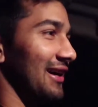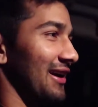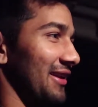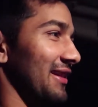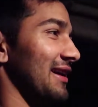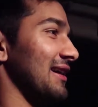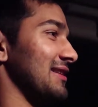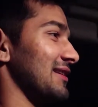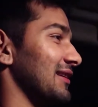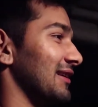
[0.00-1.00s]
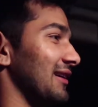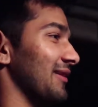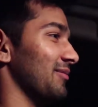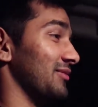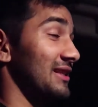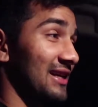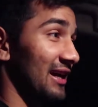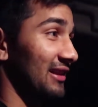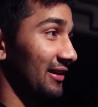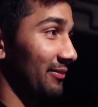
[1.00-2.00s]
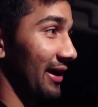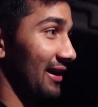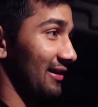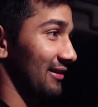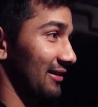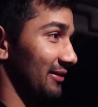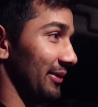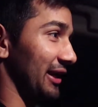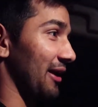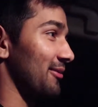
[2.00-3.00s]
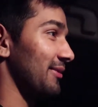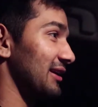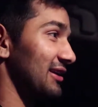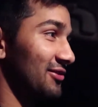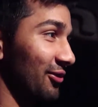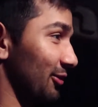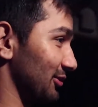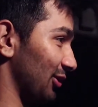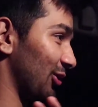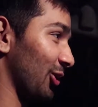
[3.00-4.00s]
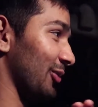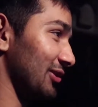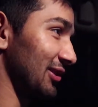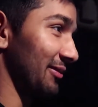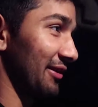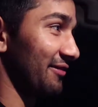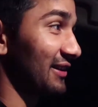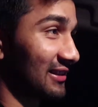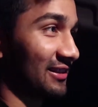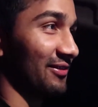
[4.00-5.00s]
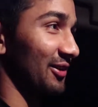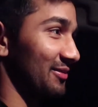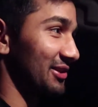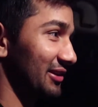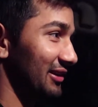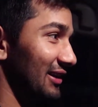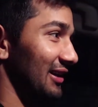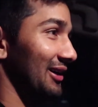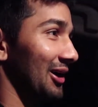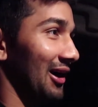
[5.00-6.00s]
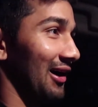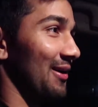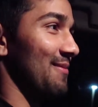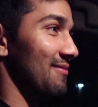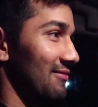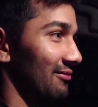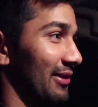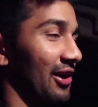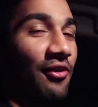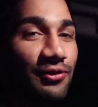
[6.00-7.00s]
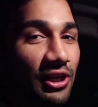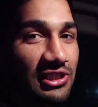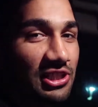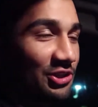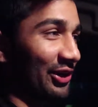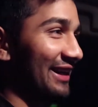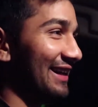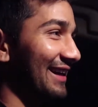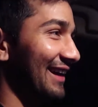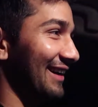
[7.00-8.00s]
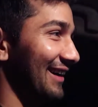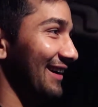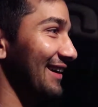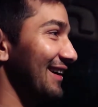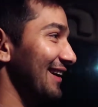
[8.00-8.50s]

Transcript: Other than that, uh, this guy in the back, my cameraman, his form is horrible. So I'm gonna fix his form too. Uh, boy, my form is fine.